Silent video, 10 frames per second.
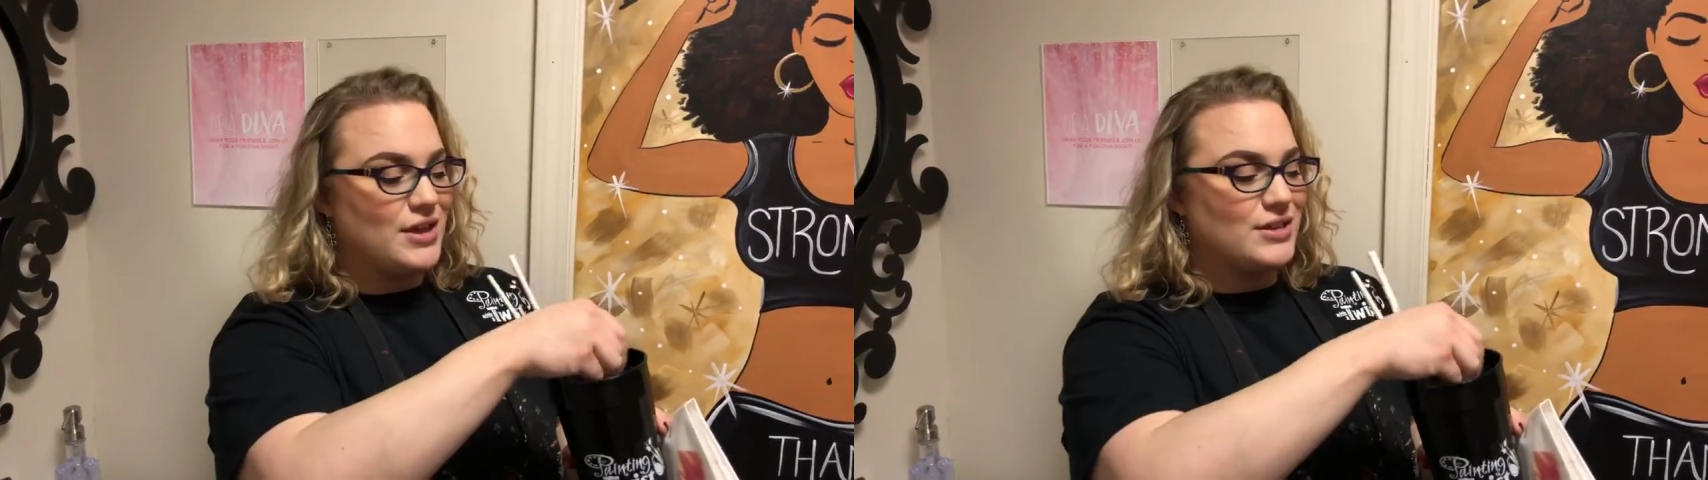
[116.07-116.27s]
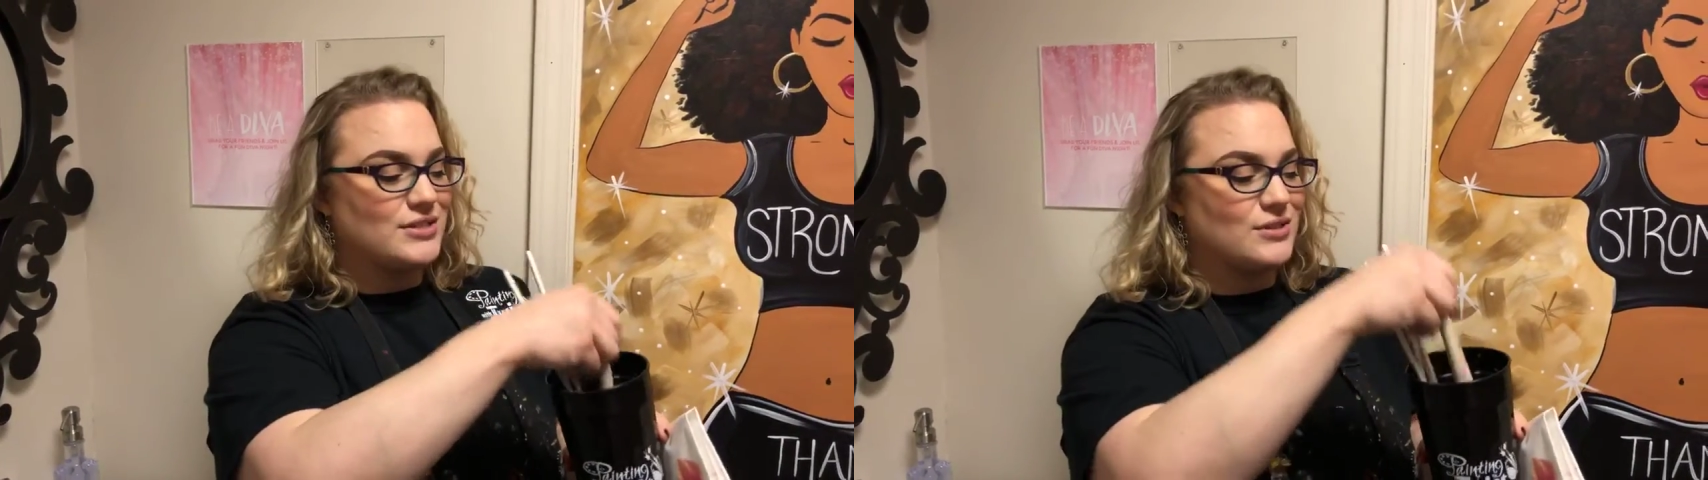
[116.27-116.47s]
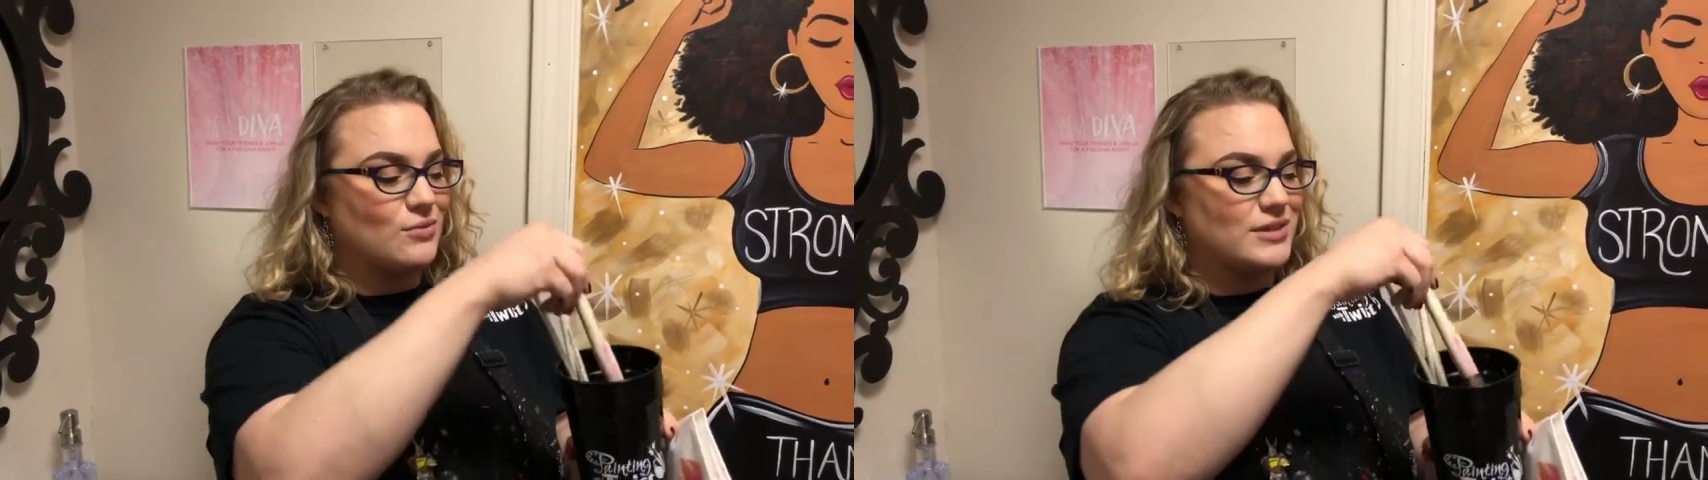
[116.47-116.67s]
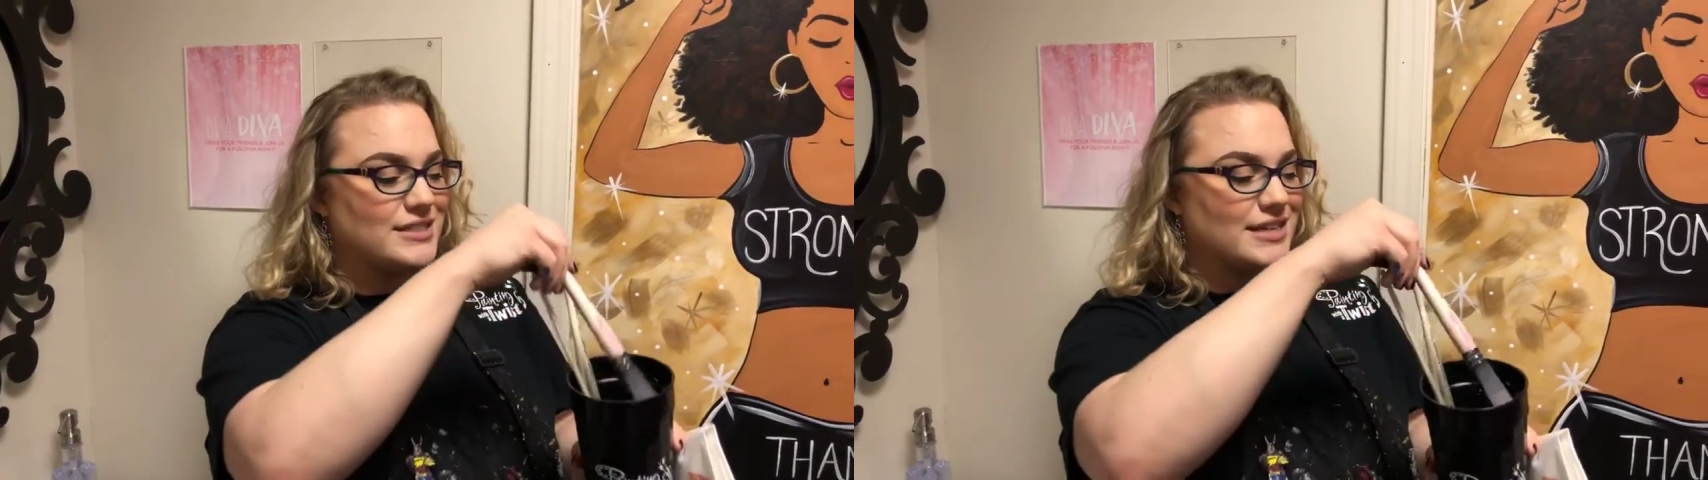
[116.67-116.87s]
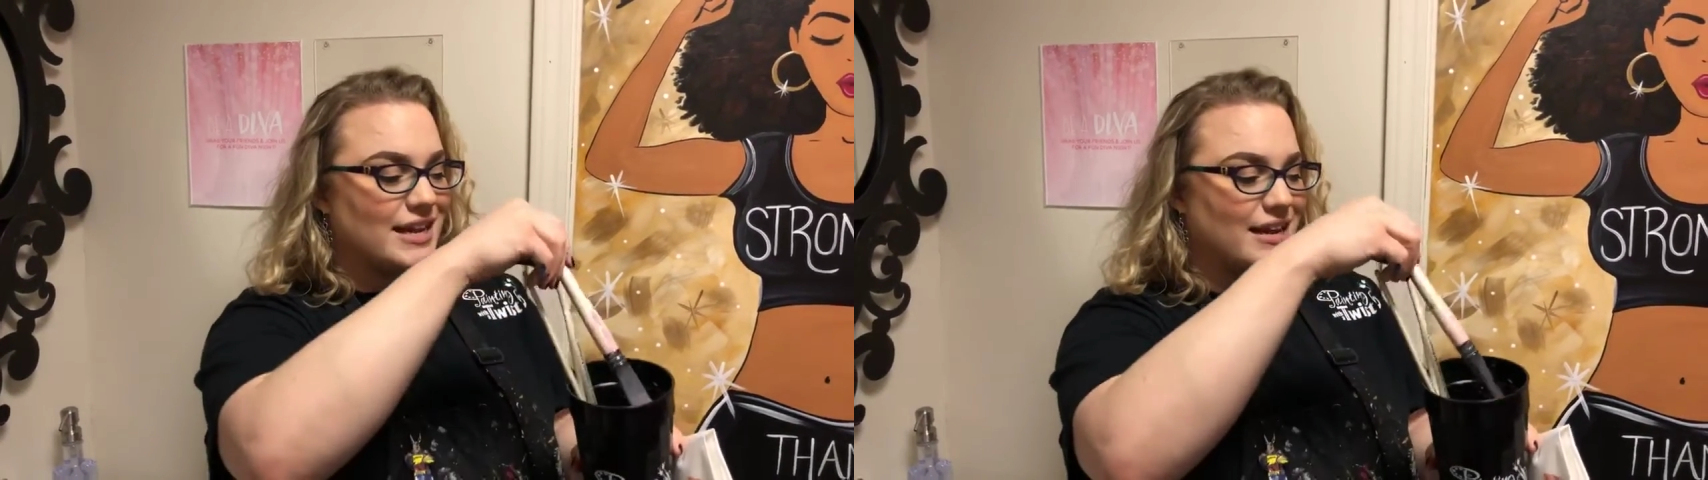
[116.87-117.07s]
So once
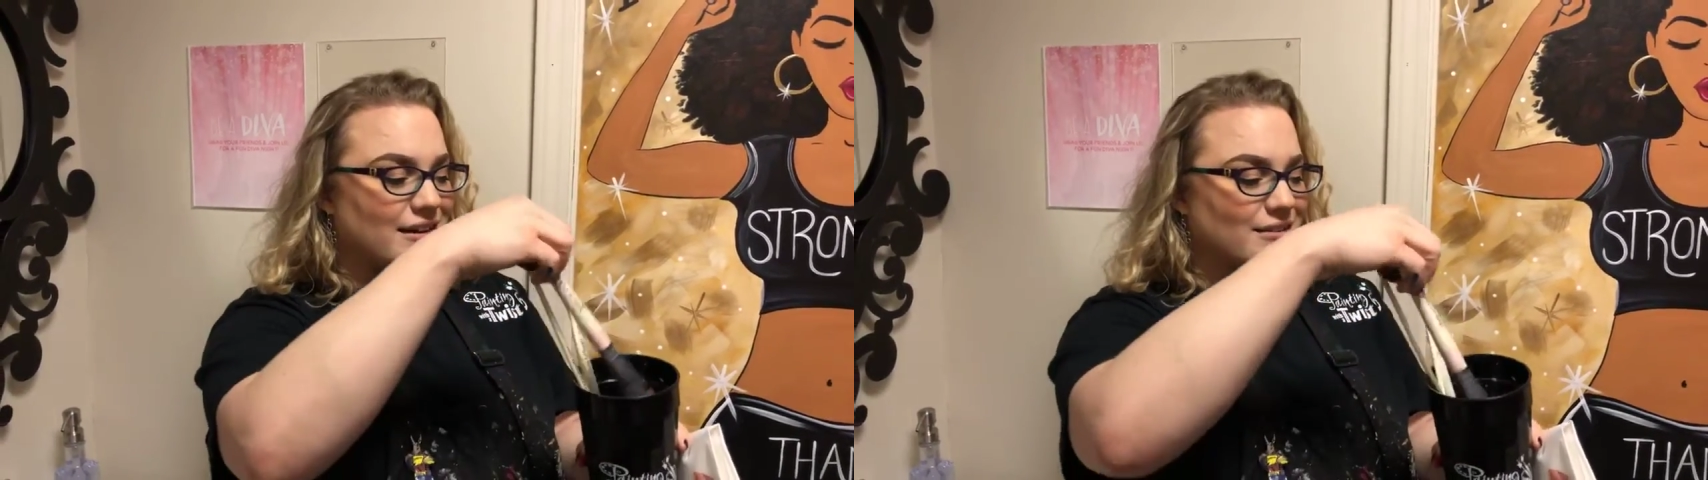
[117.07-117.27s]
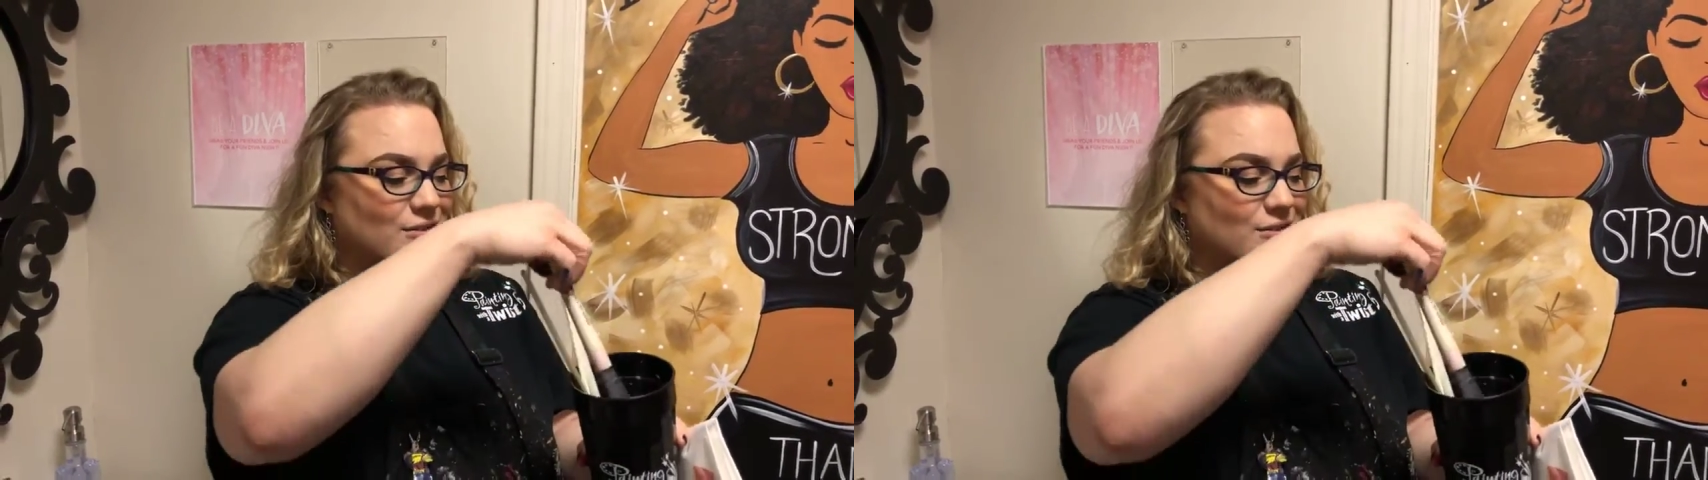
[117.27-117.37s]
again,